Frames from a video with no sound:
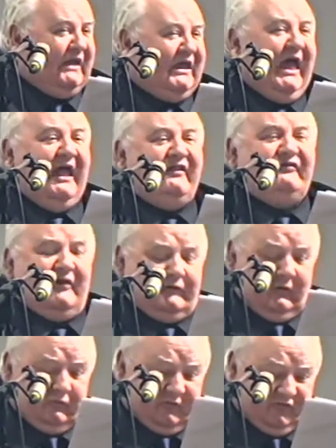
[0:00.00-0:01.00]
my hand
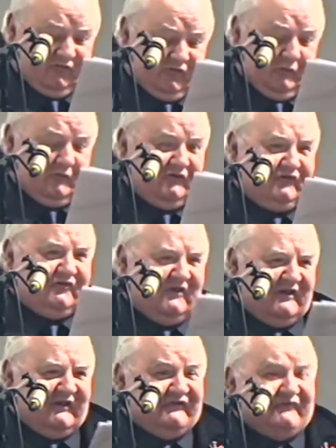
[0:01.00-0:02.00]
around its throat
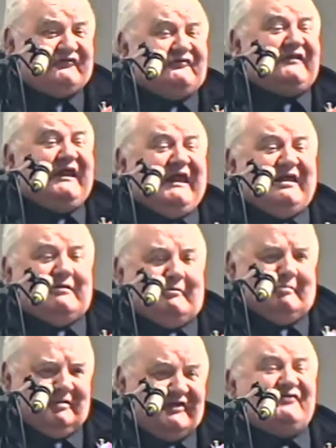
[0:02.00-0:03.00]
and
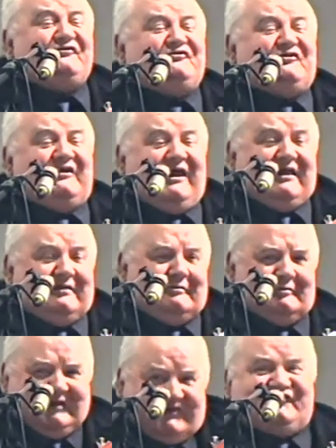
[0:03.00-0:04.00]
strangle,
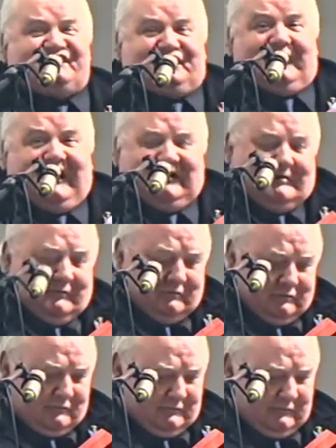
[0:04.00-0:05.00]
strangle, strangle.